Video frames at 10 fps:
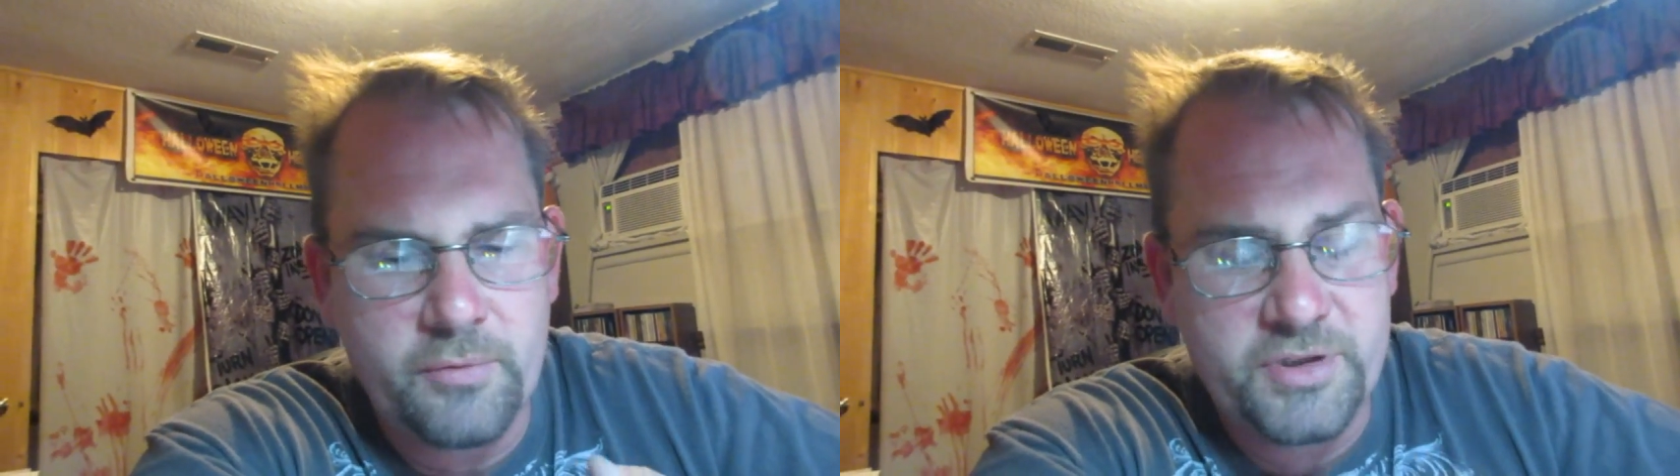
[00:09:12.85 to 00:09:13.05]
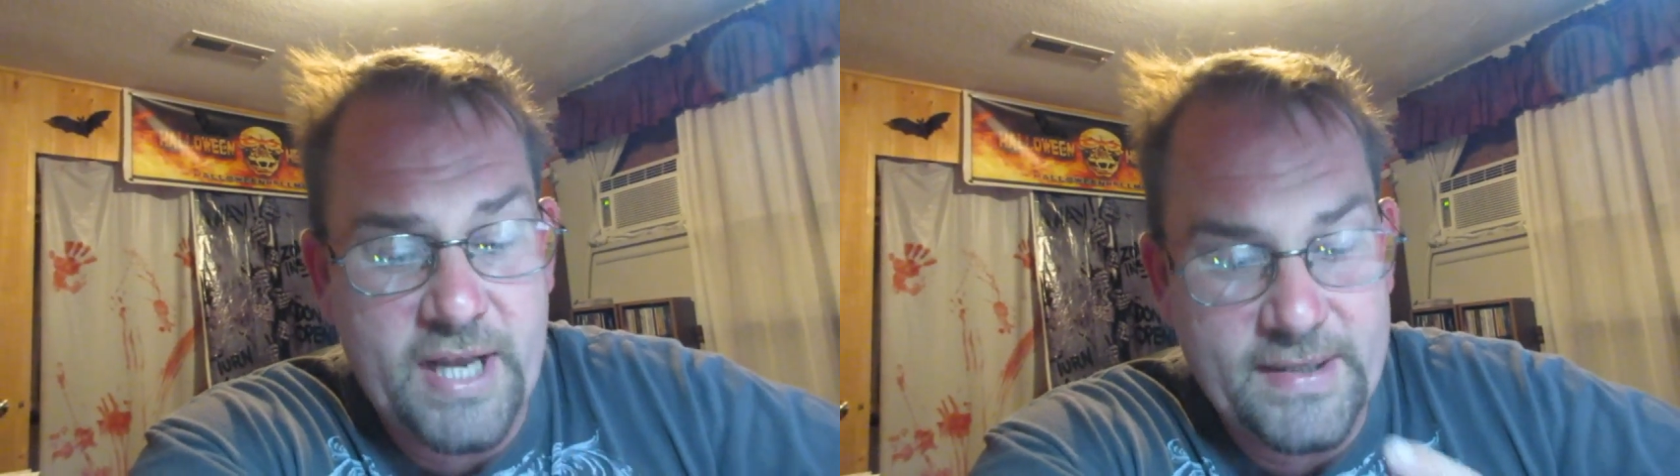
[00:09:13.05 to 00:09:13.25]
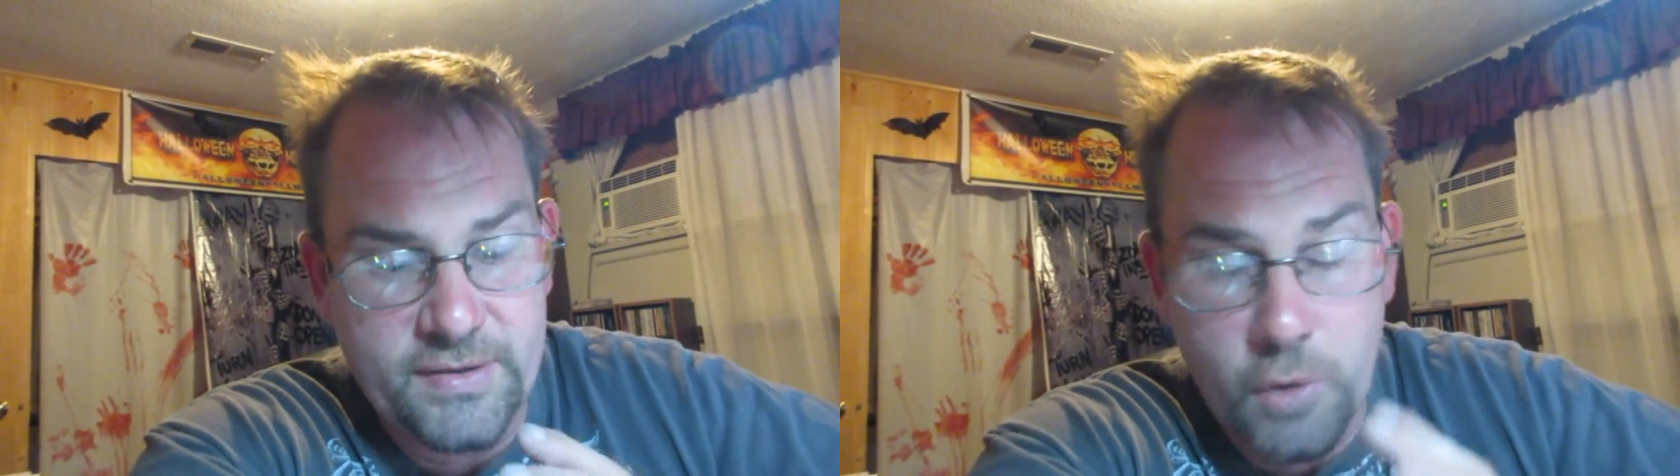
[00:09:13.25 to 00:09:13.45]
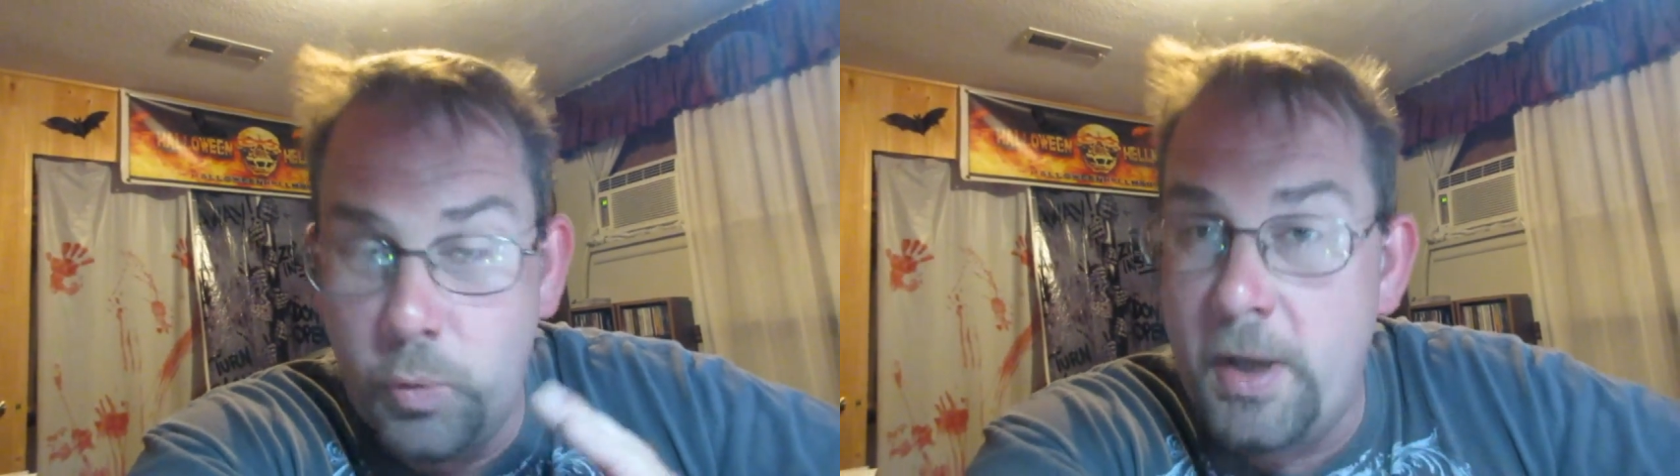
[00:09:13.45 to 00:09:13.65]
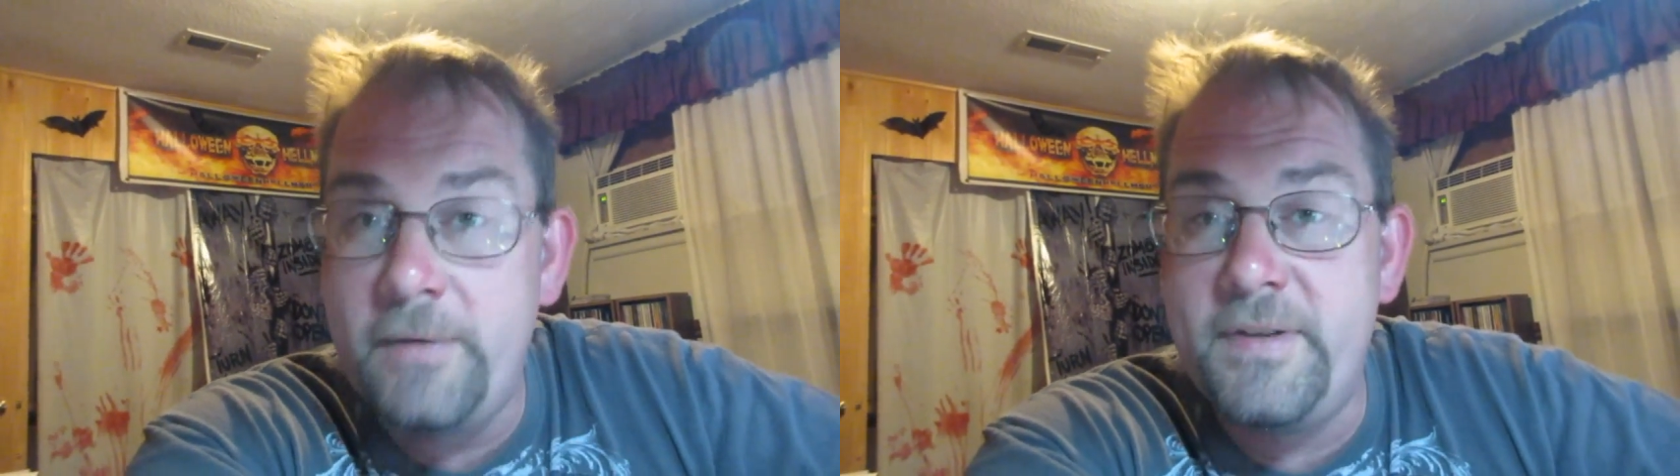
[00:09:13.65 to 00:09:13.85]
which has no
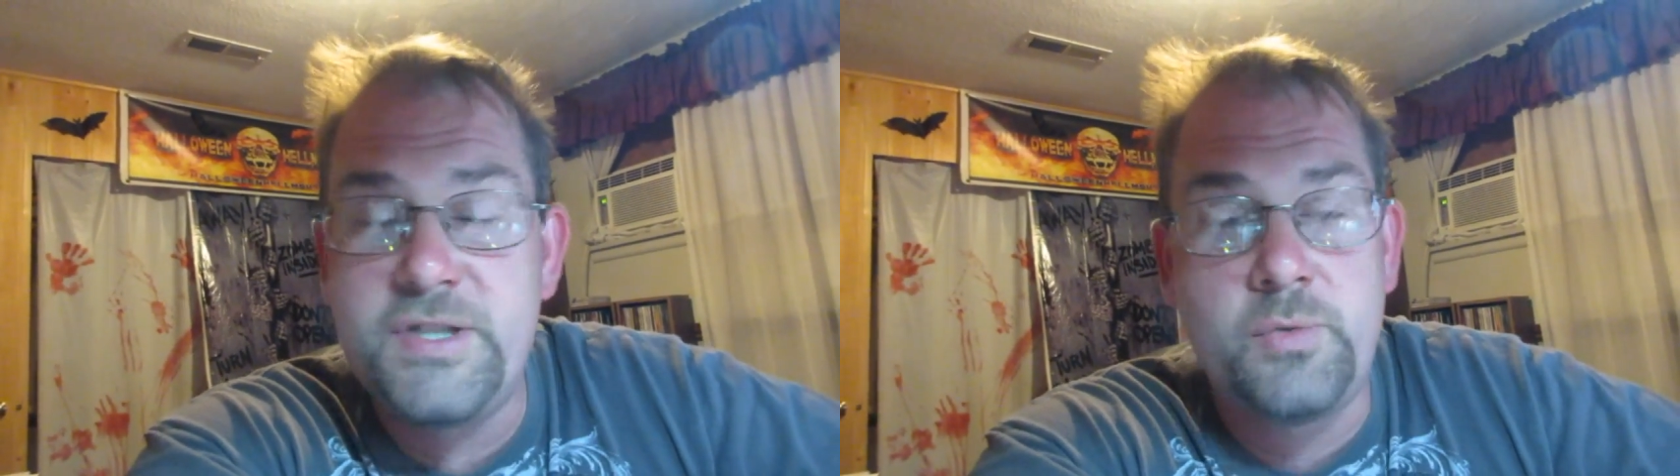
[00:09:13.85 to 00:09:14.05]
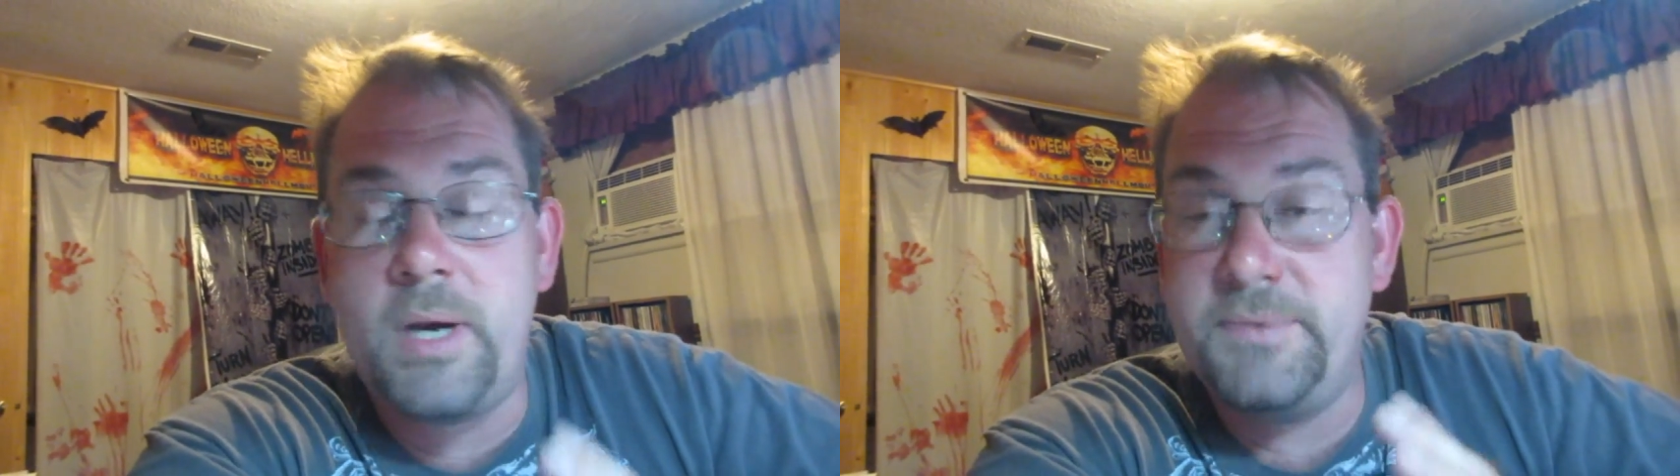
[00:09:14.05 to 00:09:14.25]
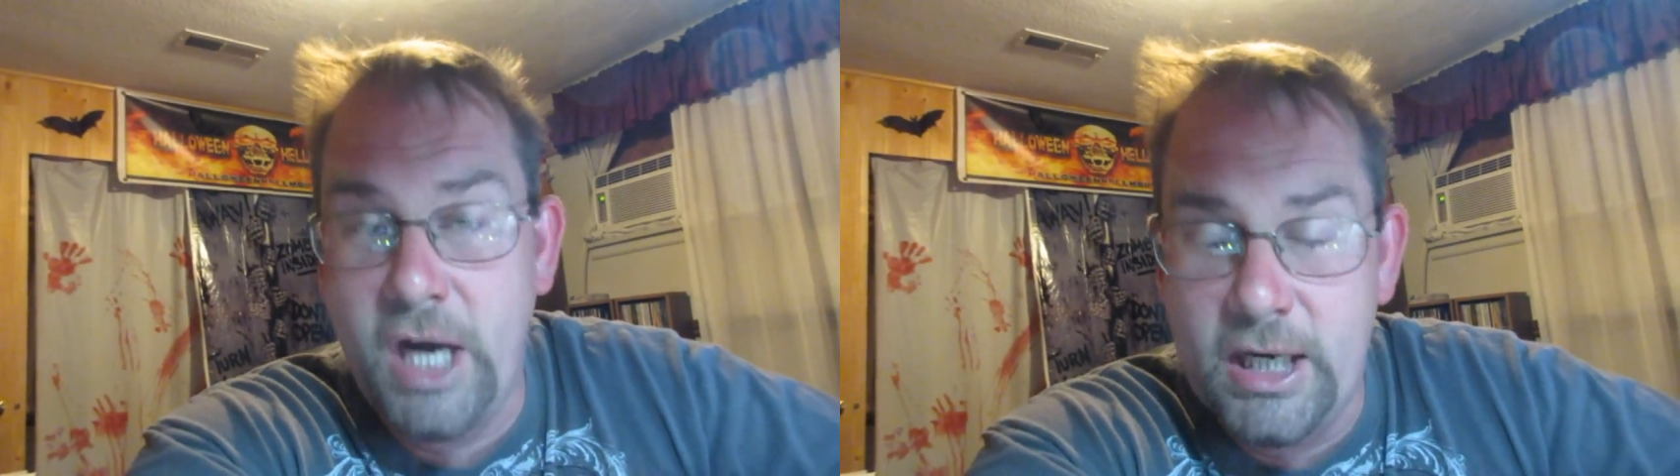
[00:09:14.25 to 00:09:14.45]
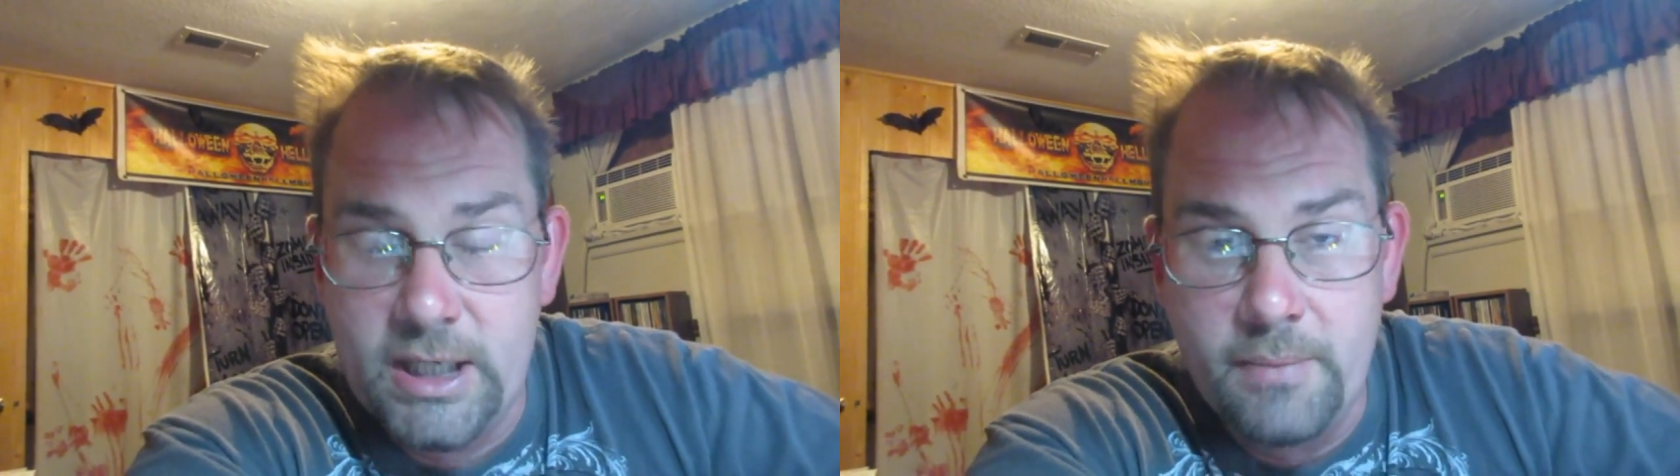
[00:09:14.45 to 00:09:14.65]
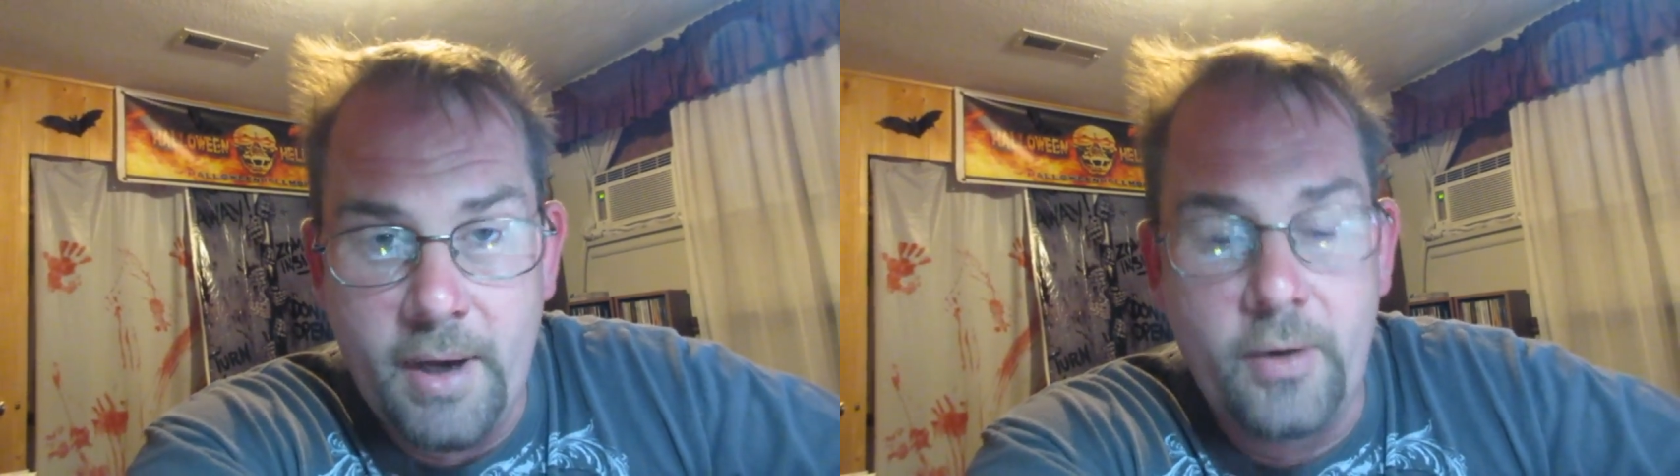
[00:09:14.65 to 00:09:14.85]
relevance to what I'm
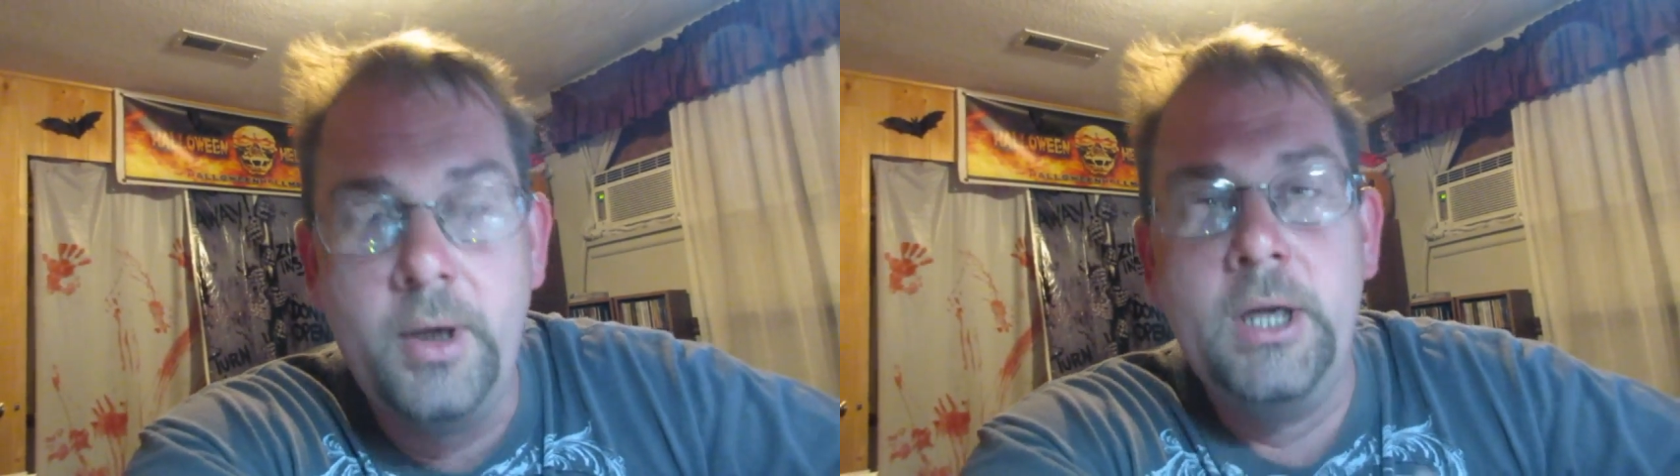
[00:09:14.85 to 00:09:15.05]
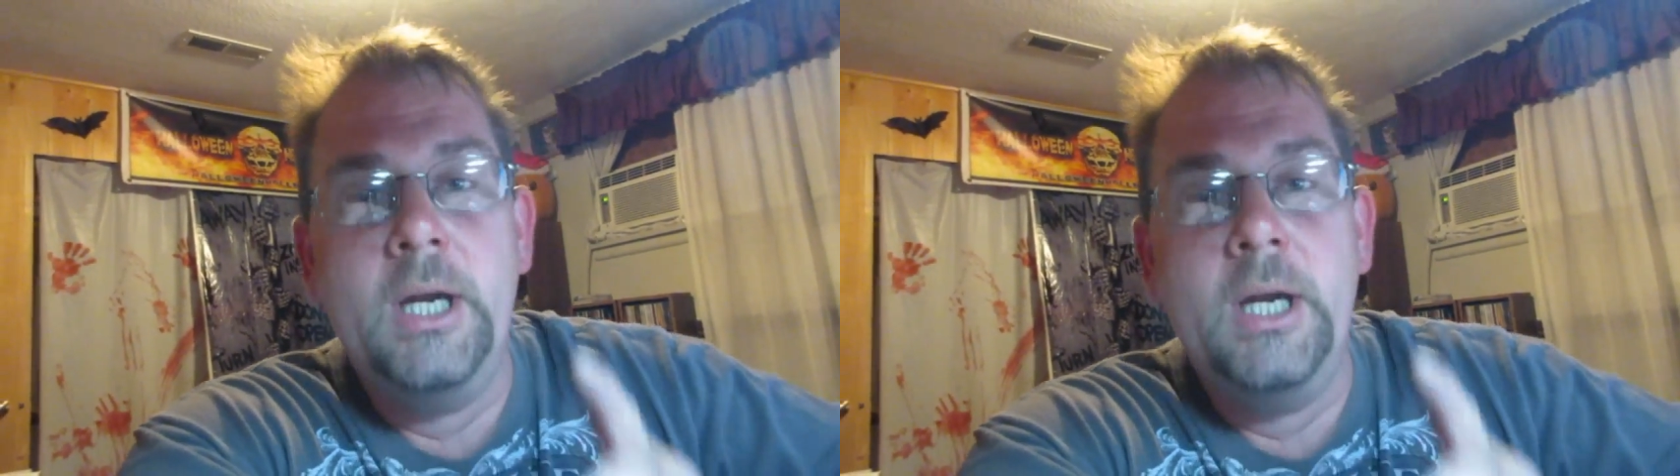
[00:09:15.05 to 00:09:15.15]
talking about.